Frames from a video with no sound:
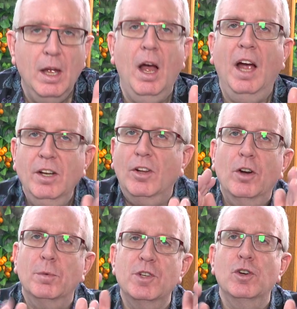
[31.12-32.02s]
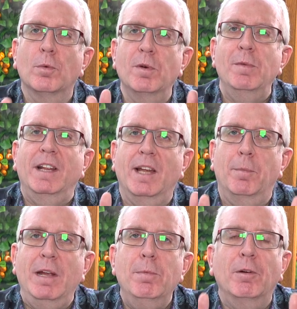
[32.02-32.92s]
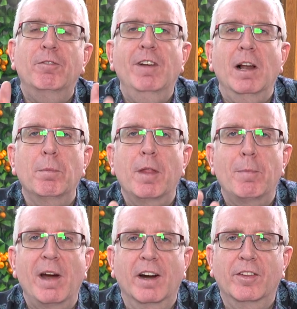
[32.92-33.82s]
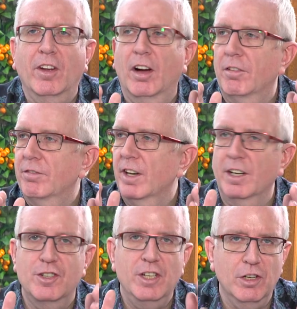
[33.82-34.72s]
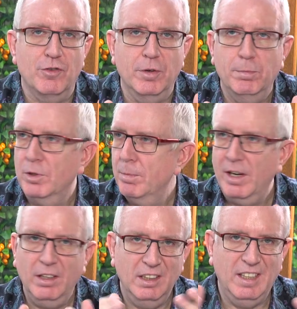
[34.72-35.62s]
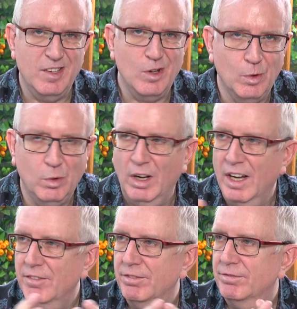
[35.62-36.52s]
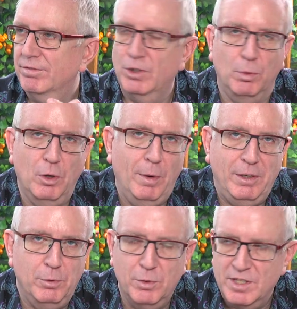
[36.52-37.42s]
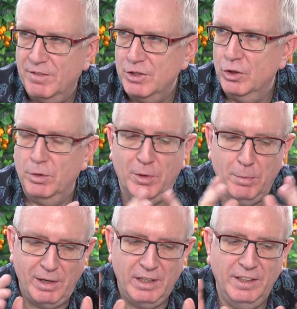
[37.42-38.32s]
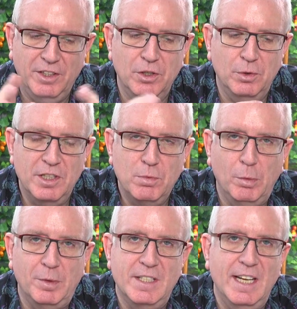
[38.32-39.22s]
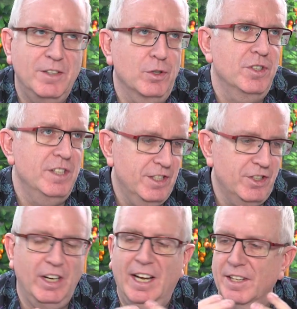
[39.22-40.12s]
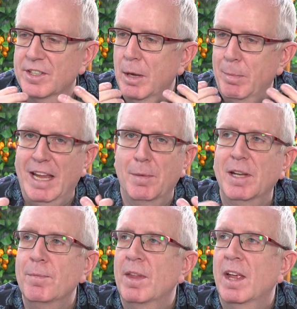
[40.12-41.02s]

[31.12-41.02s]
I thought it was an urban myth that people film the birth of their children, but apparently they do. I don't know anyone who's ever done it, but apparently they do. This woman said her sister had a baby